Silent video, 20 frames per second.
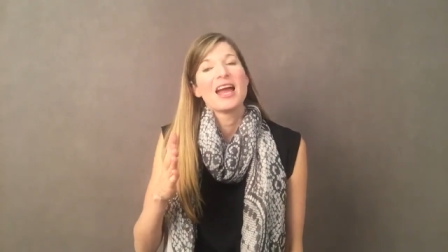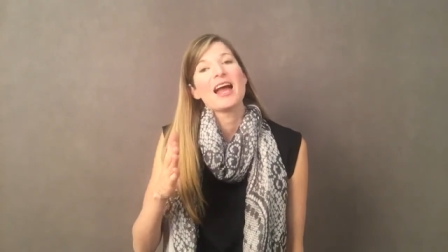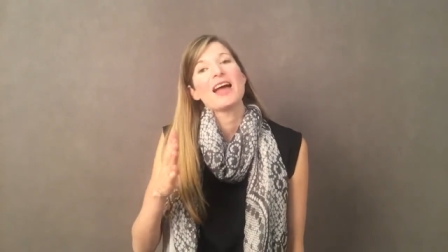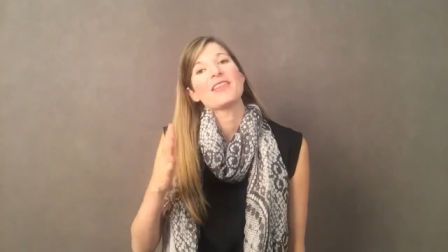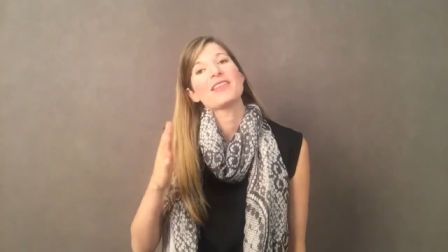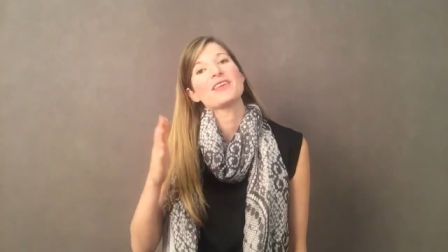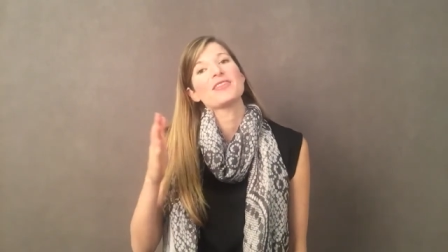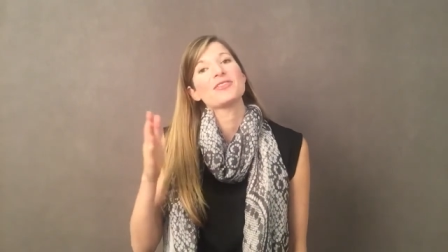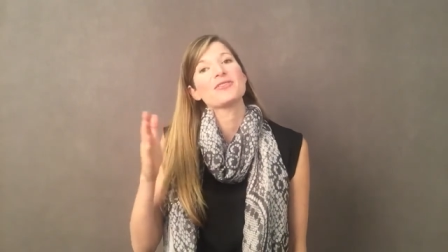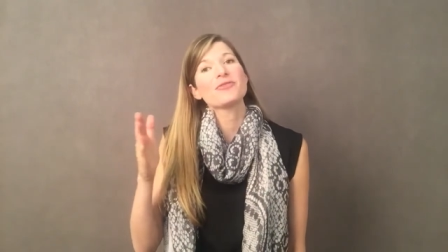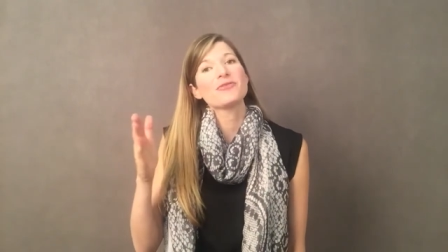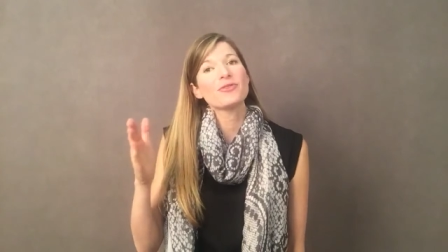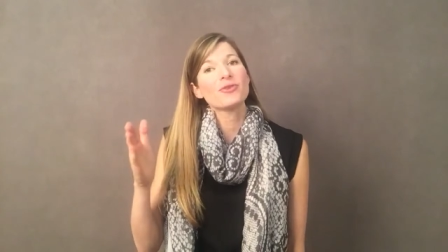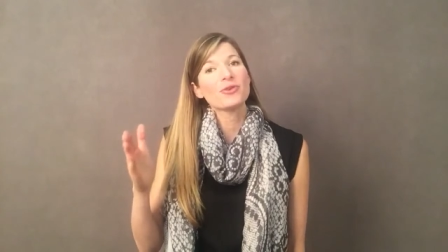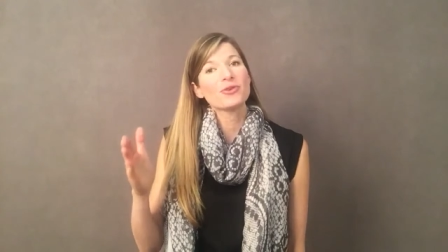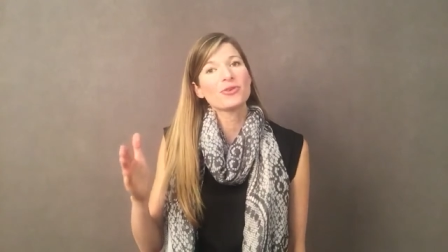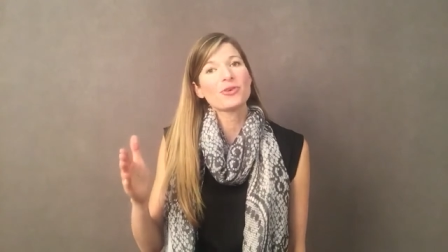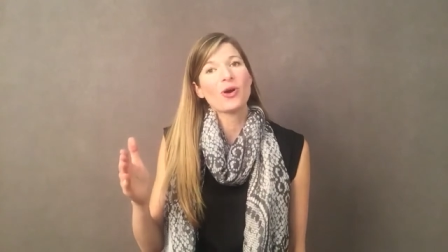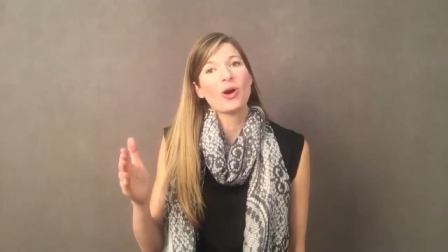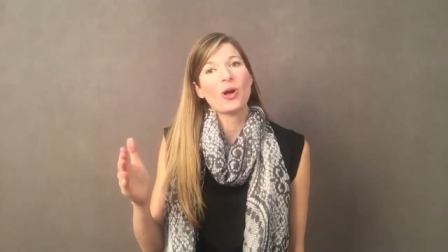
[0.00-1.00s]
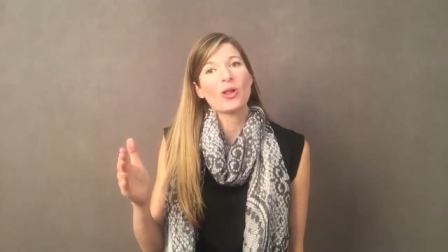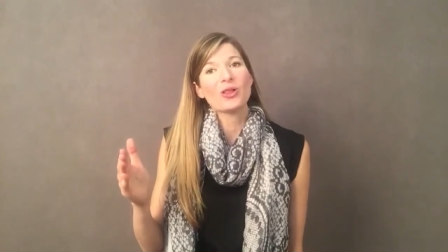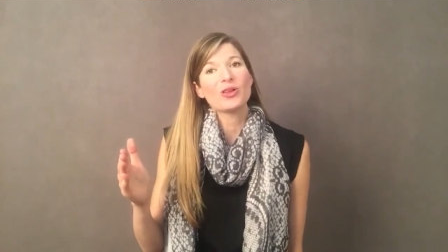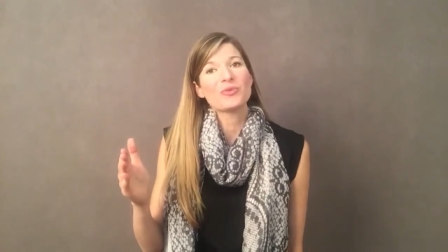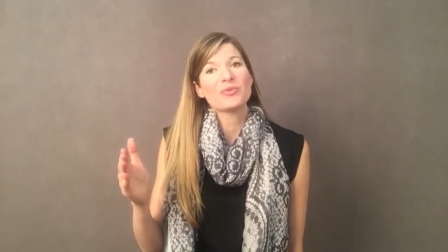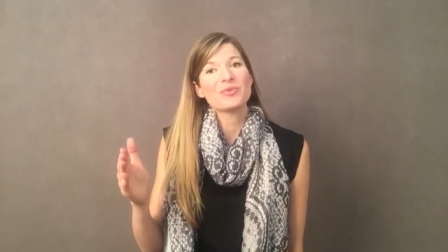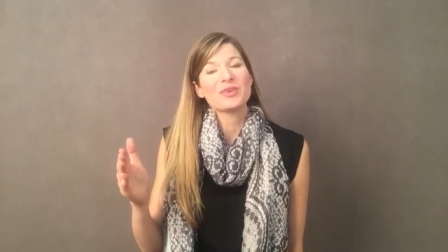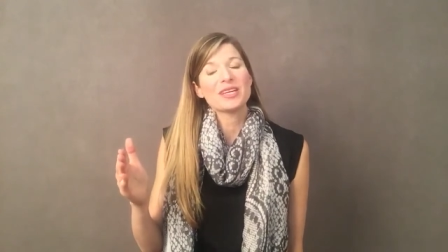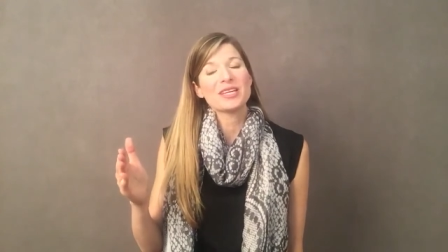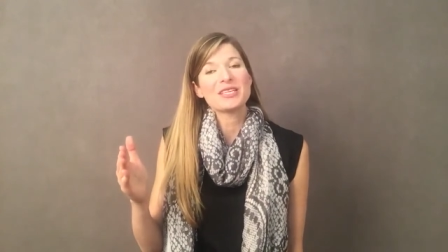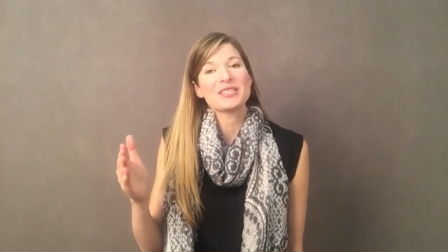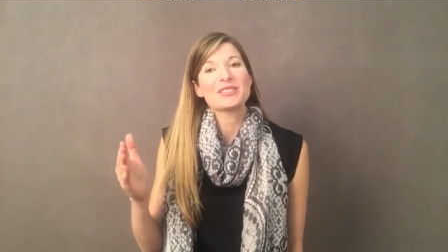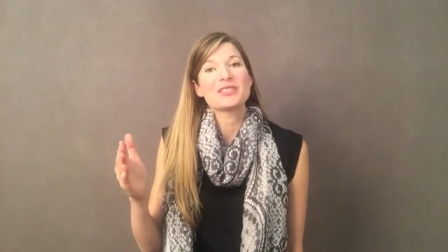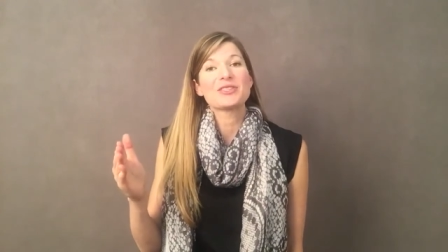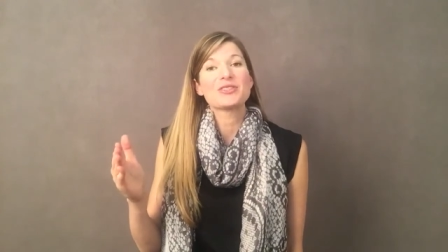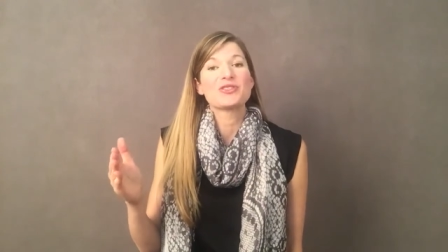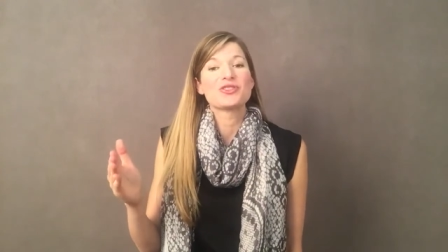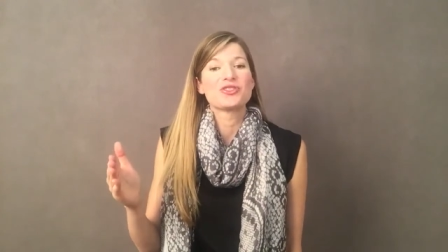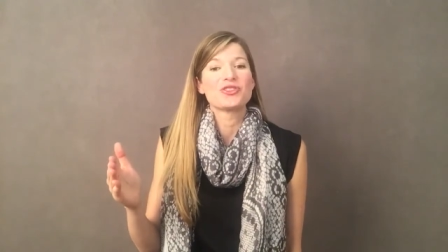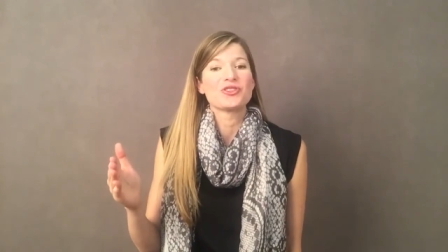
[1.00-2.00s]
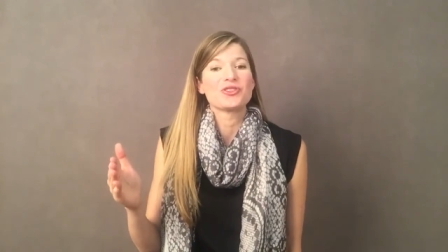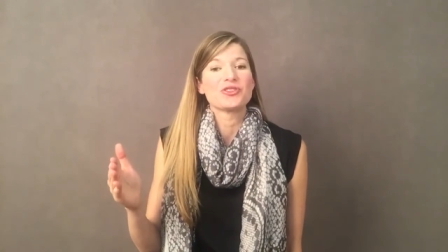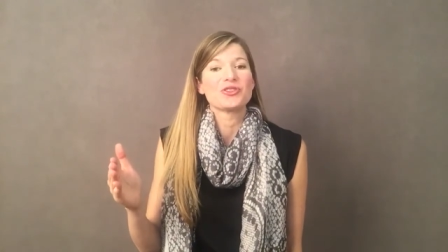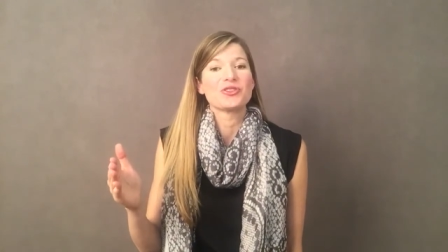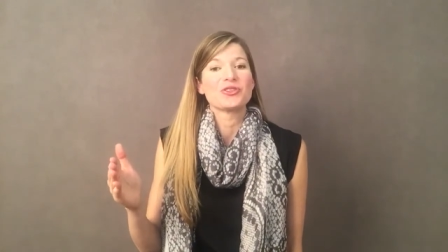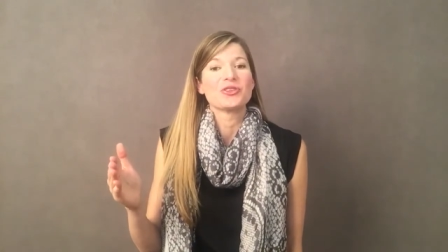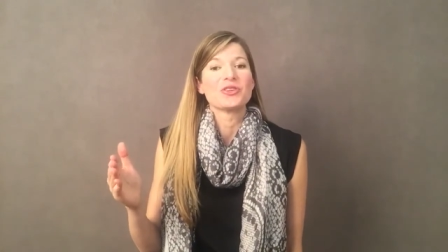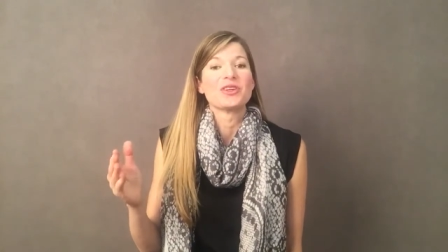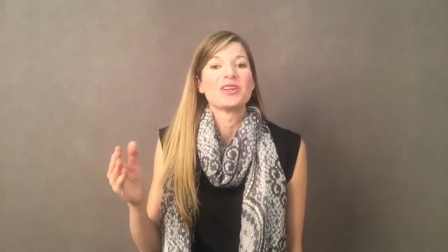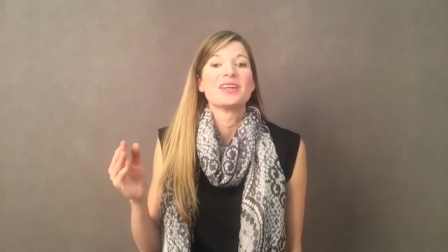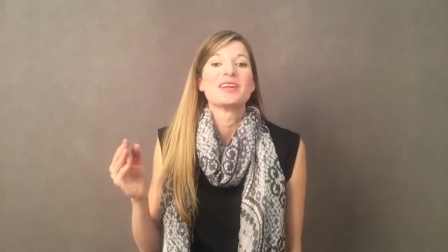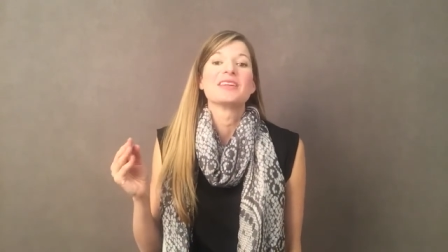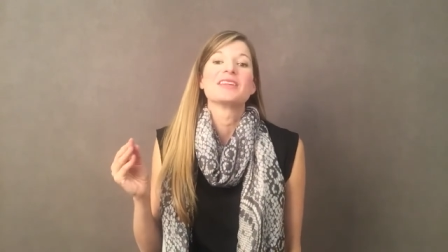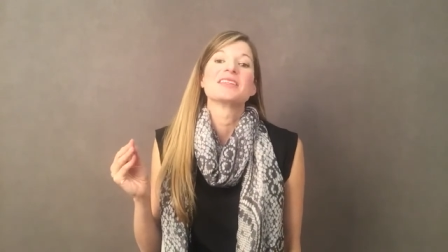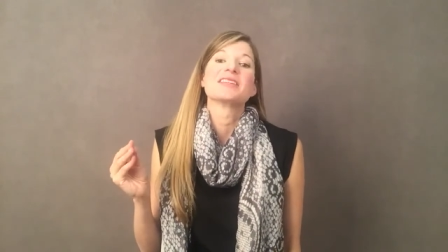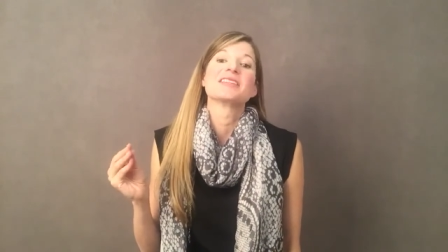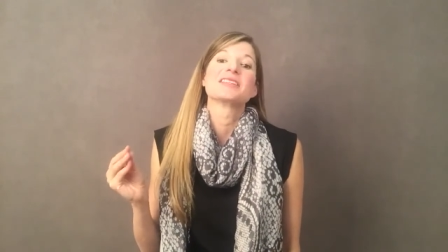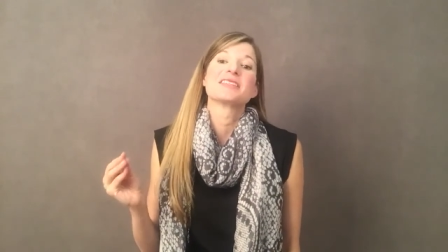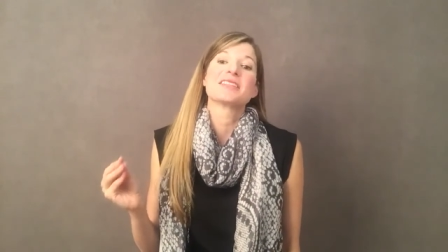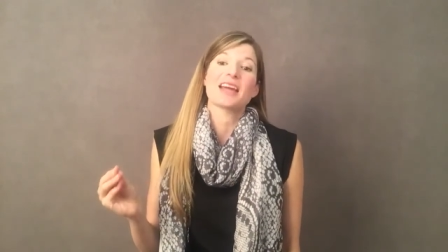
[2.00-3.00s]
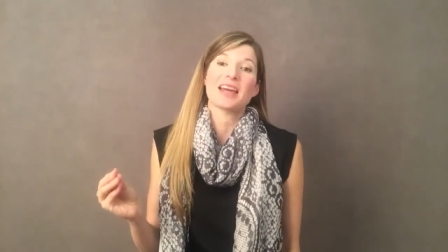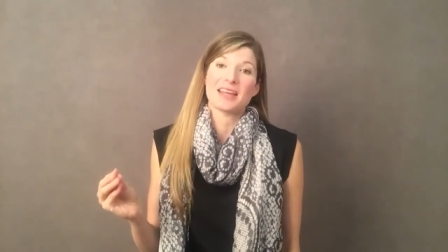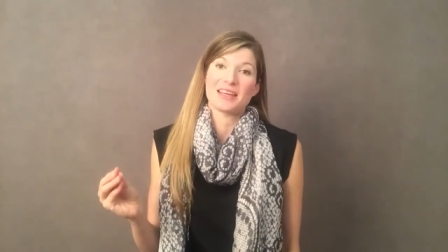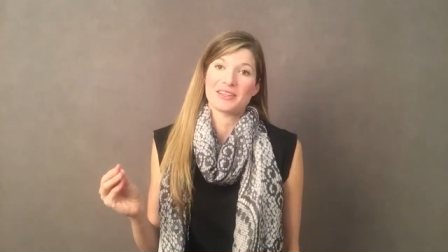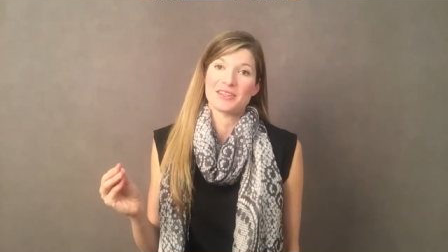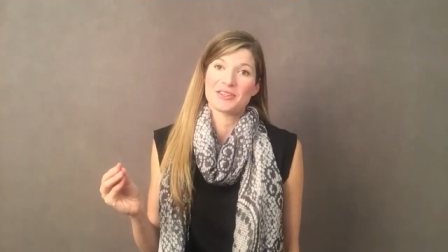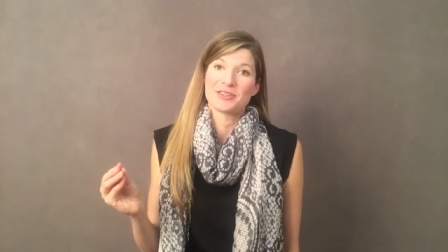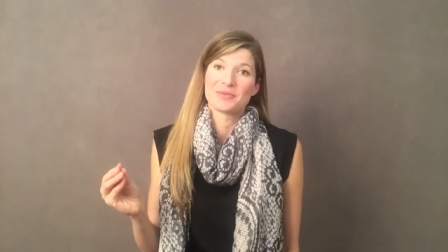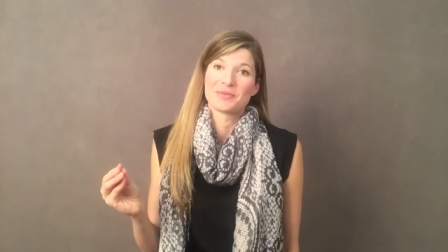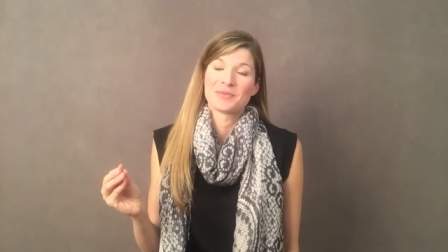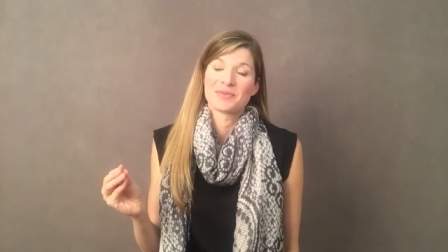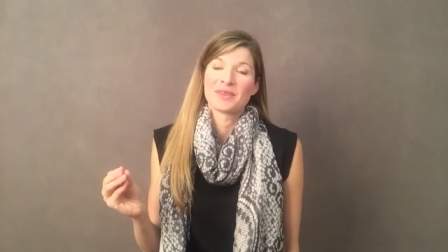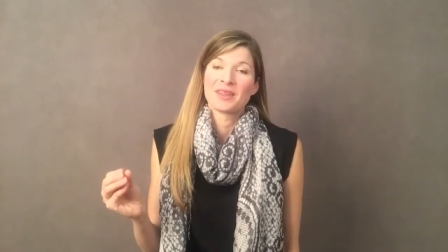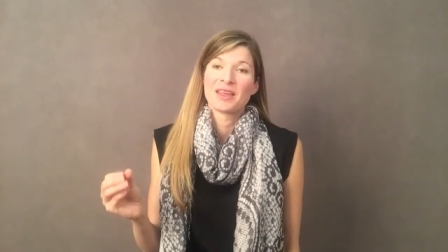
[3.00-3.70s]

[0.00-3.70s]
and then the 4th column is the due date.